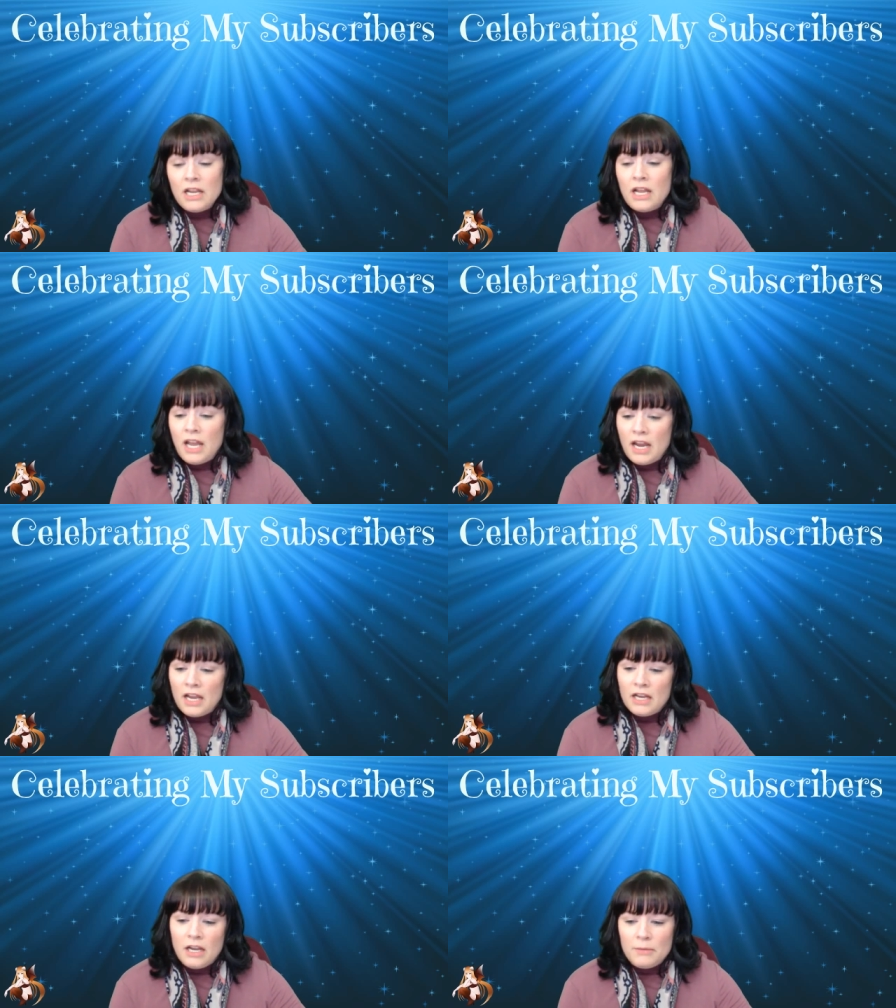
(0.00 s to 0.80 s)

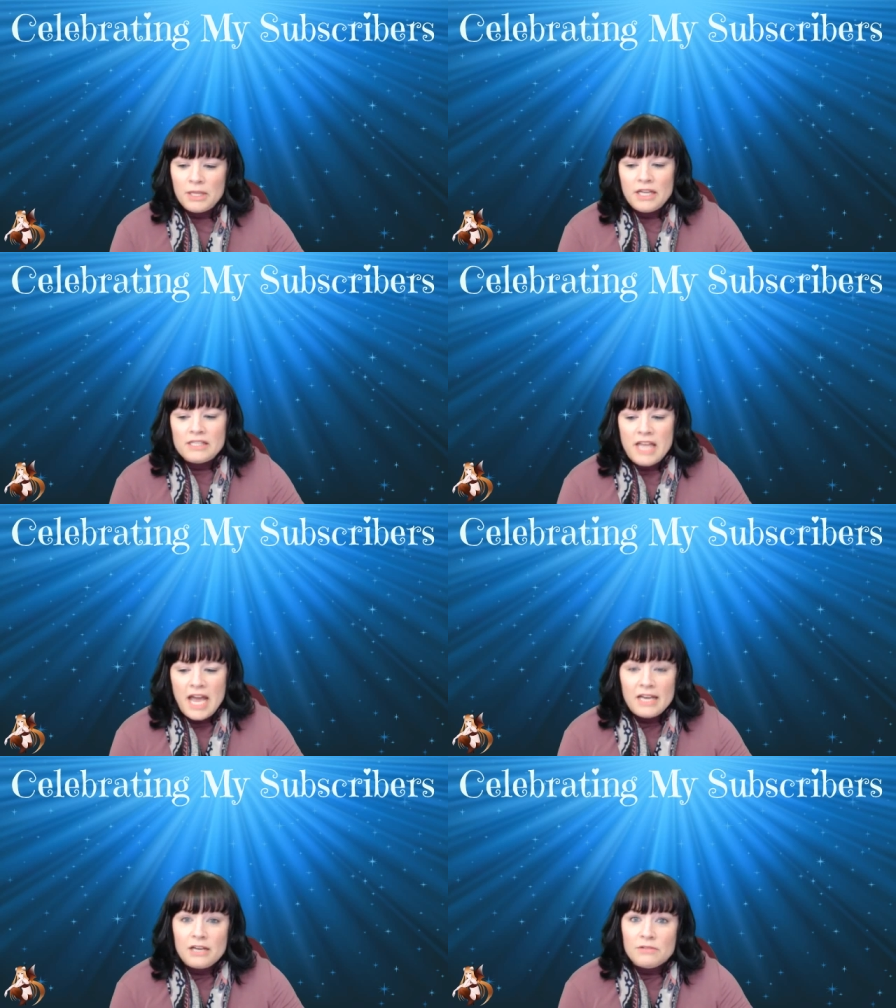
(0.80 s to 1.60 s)
And I mean, that's
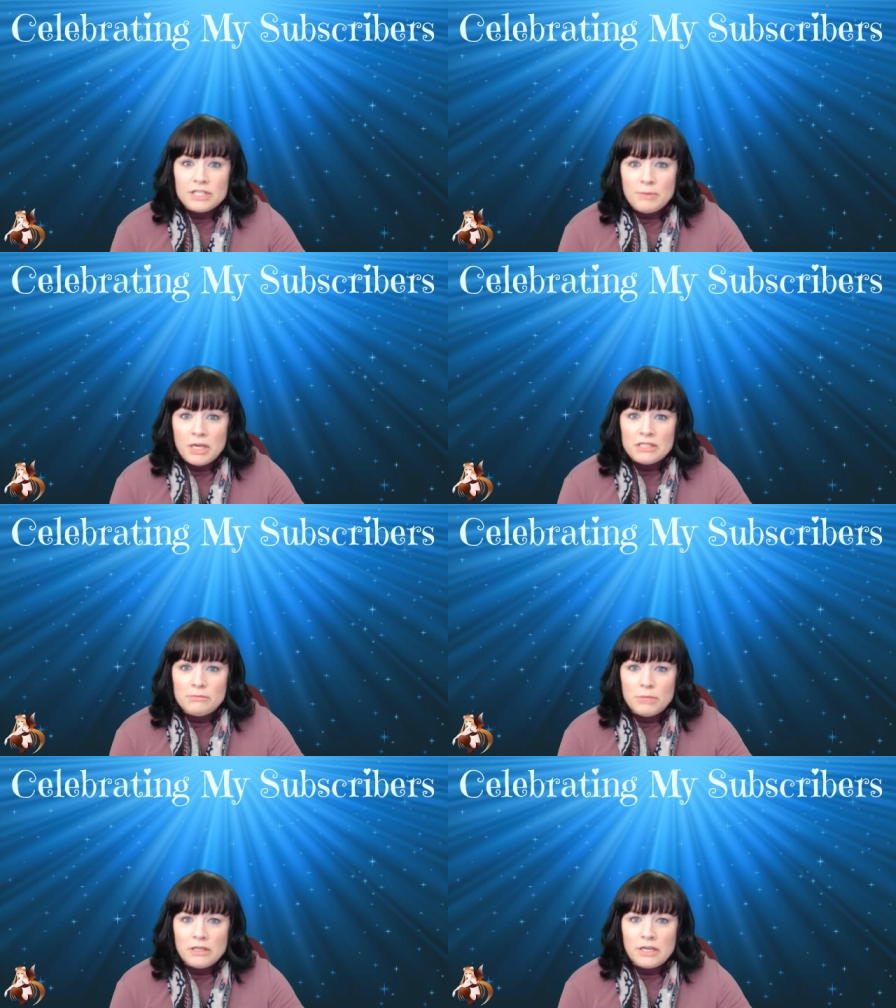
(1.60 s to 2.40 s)
added
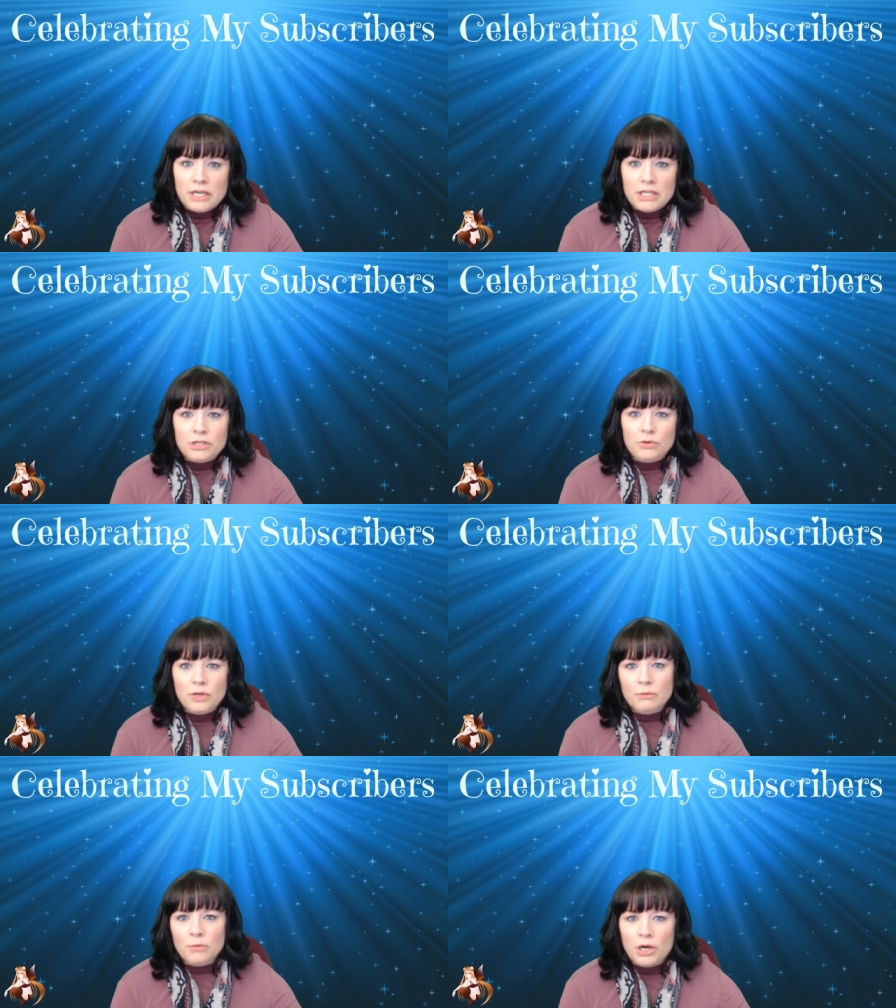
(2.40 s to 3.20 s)
responsibility to
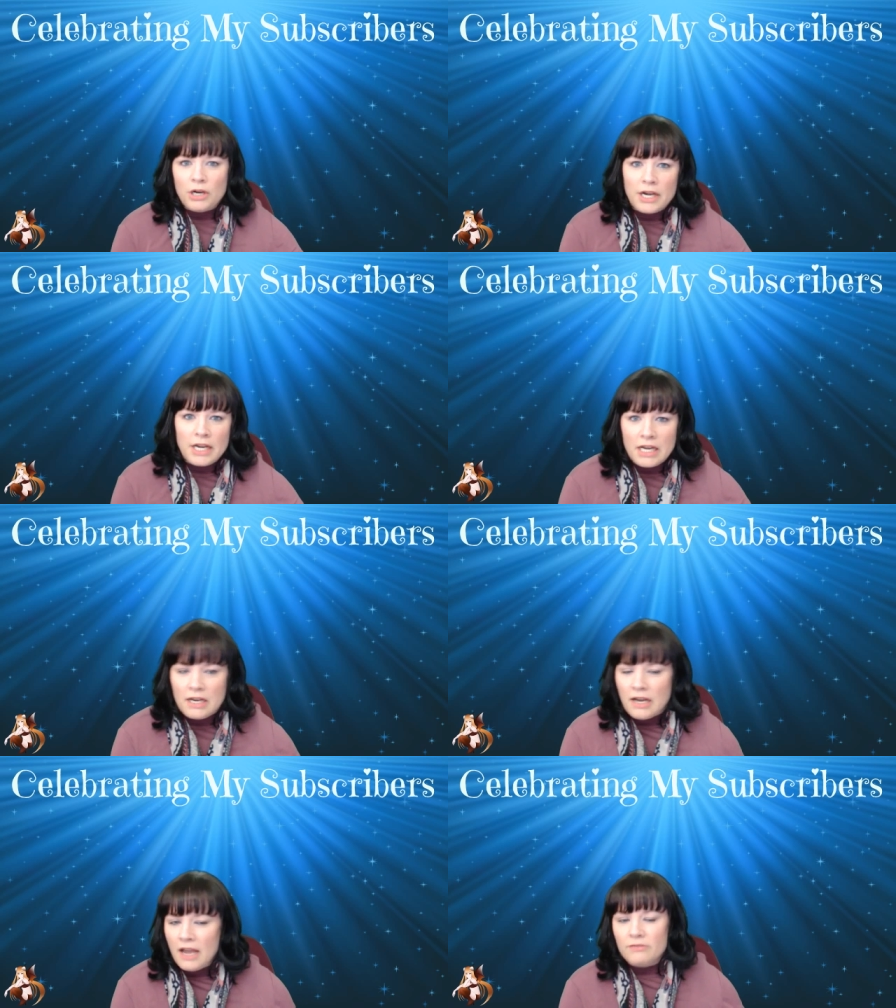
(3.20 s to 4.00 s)
him already
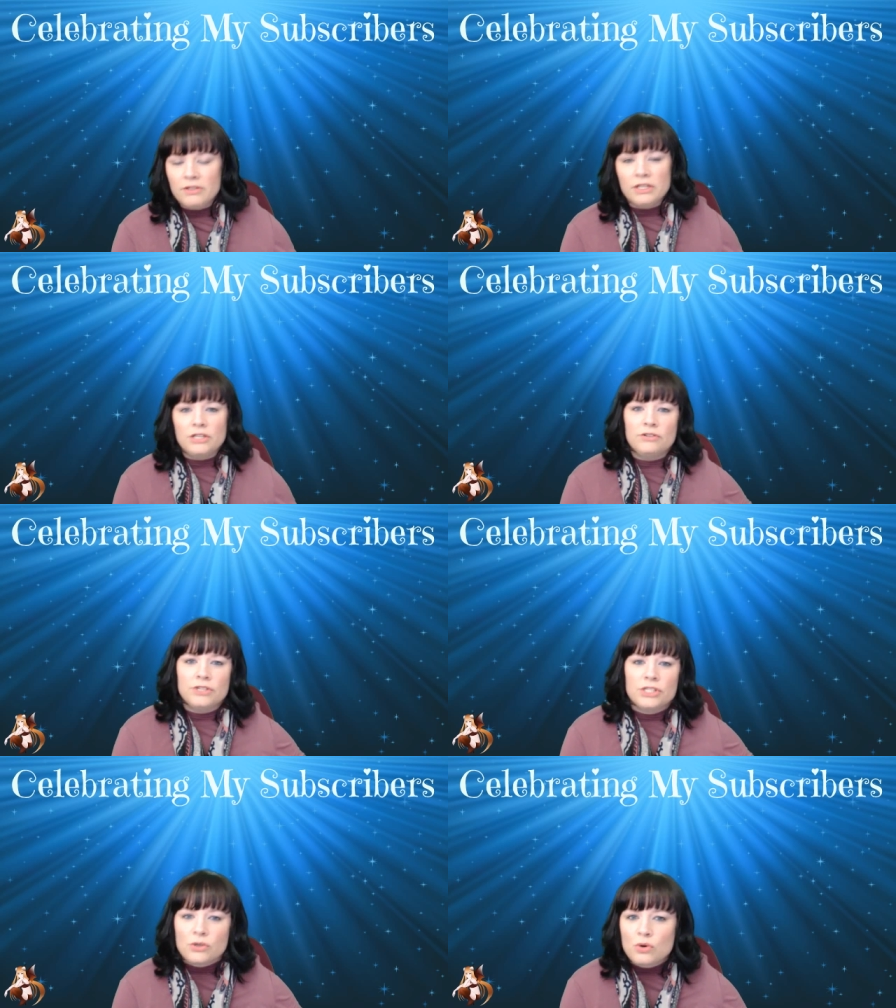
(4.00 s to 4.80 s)
having to do his
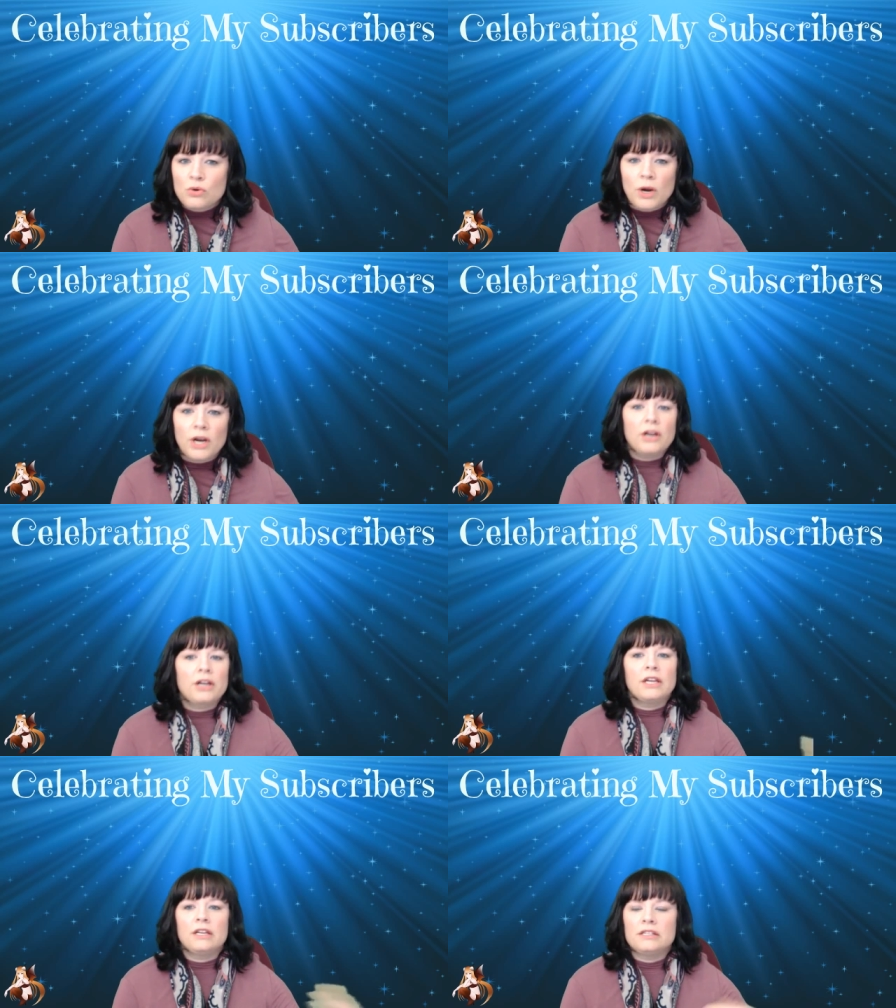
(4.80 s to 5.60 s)
schoolwork
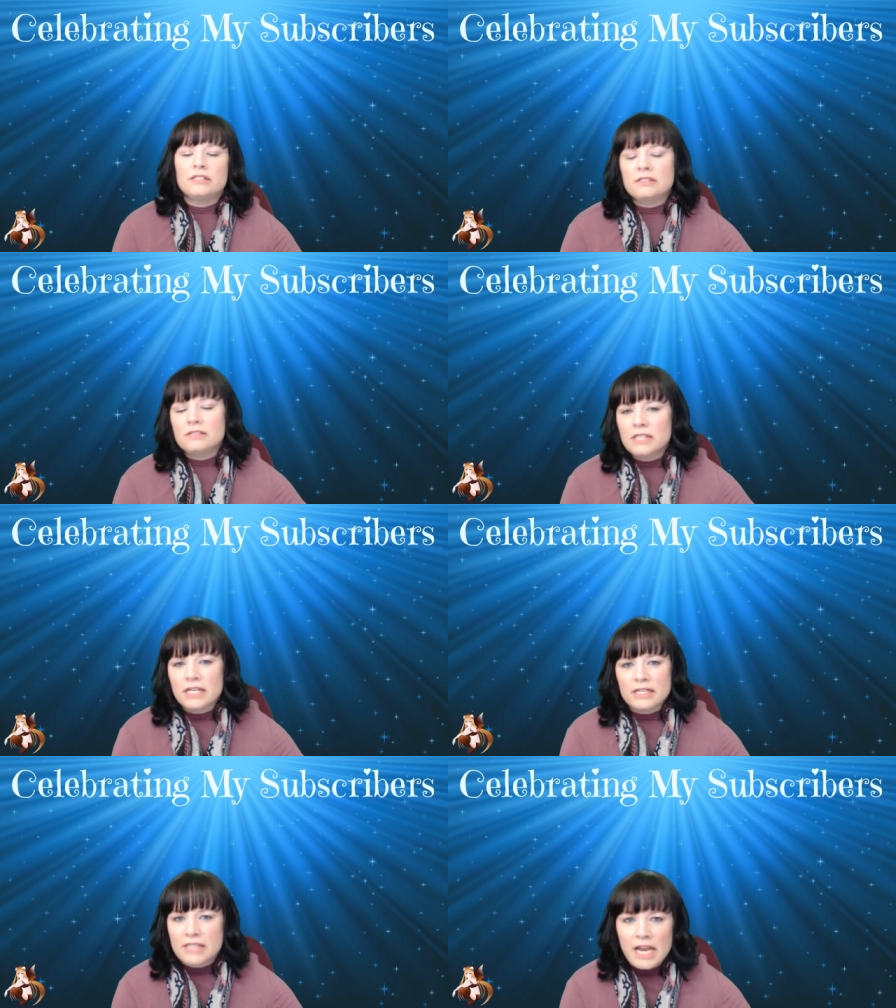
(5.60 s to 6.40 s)
and his
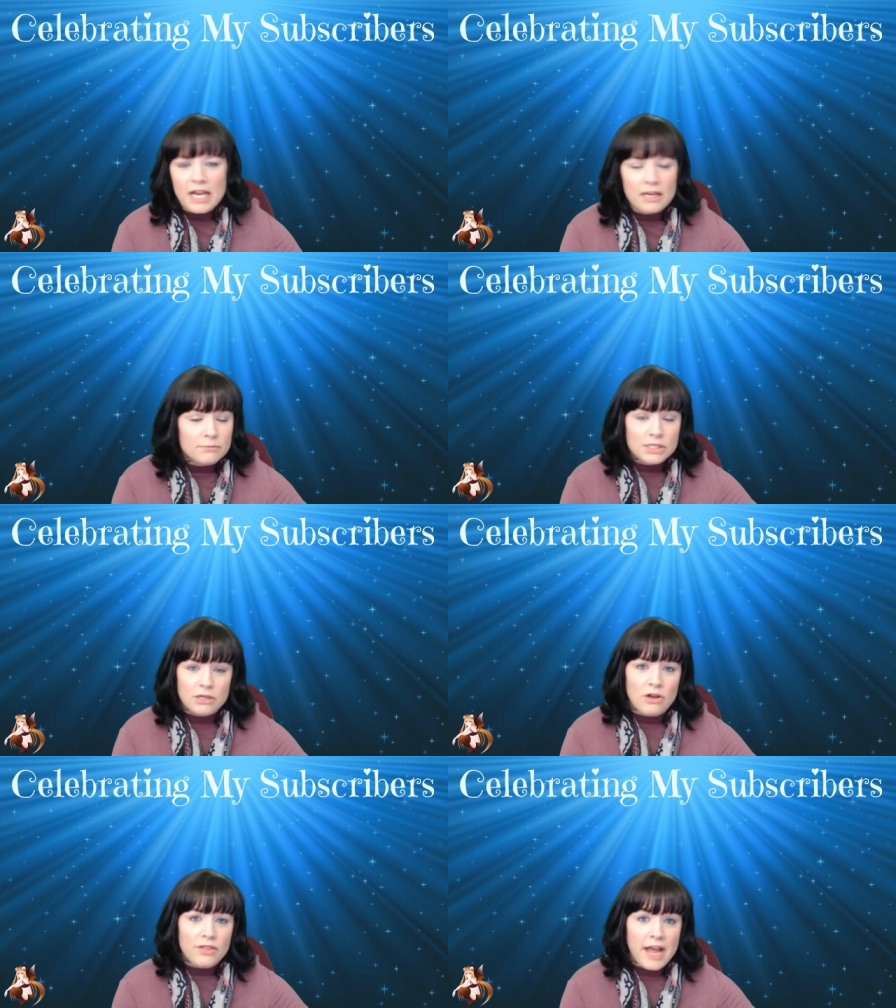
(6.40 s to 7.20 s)
exams and
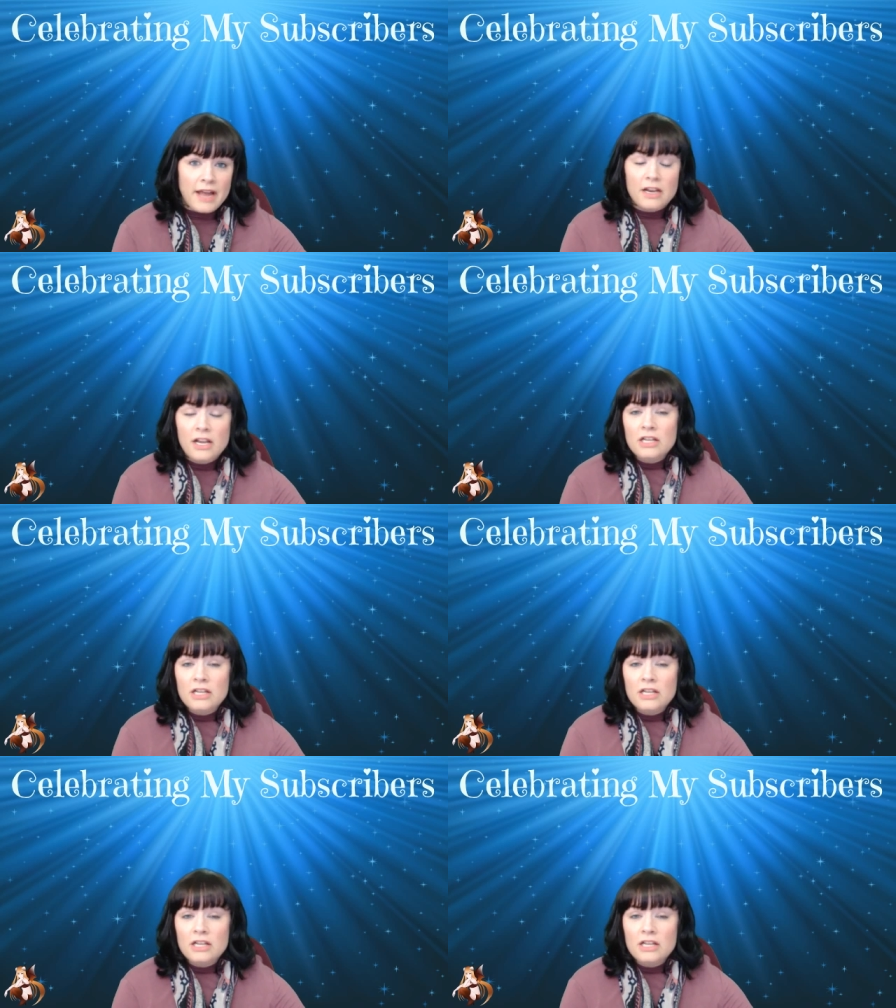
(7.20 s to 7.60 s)
all that.